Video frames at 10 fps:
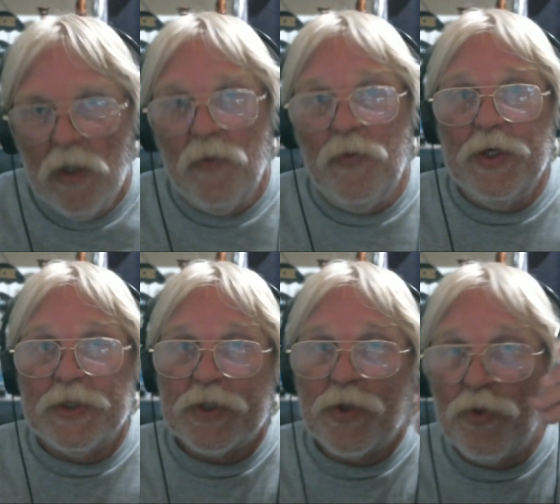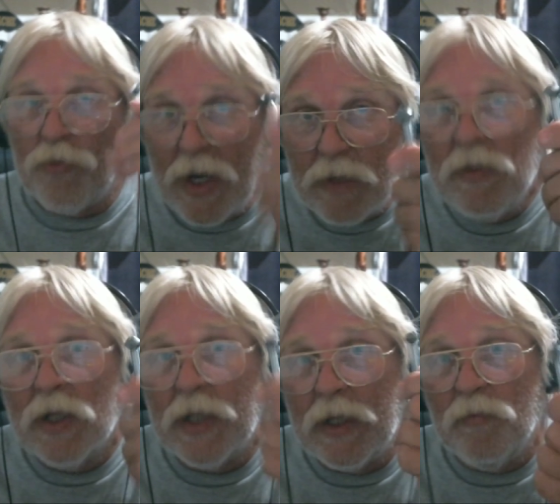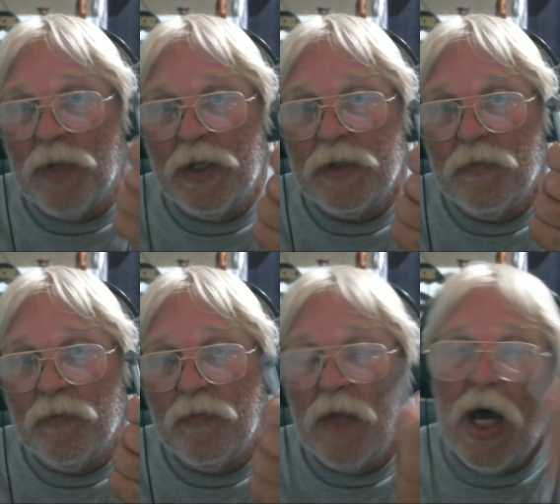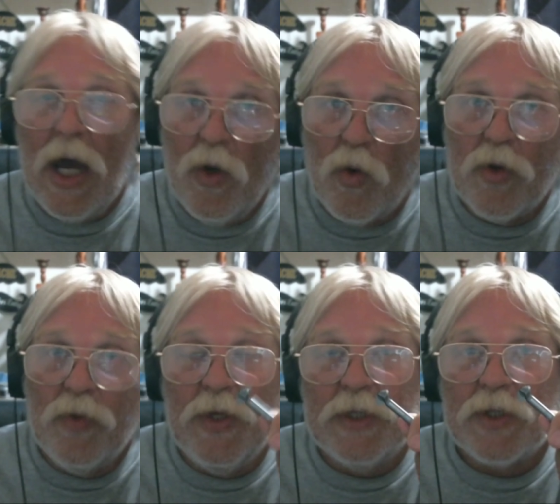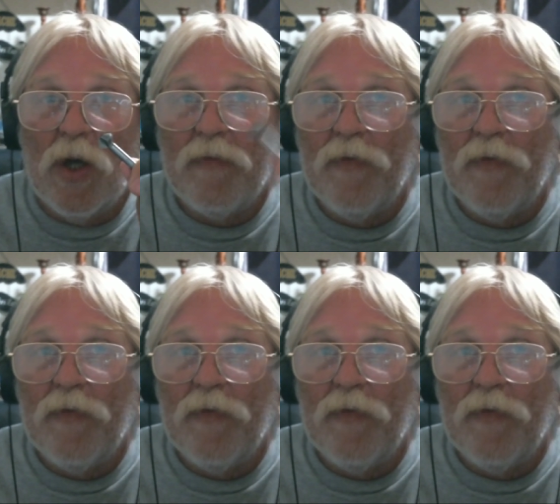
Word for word: this thread milling bit, I ordered this off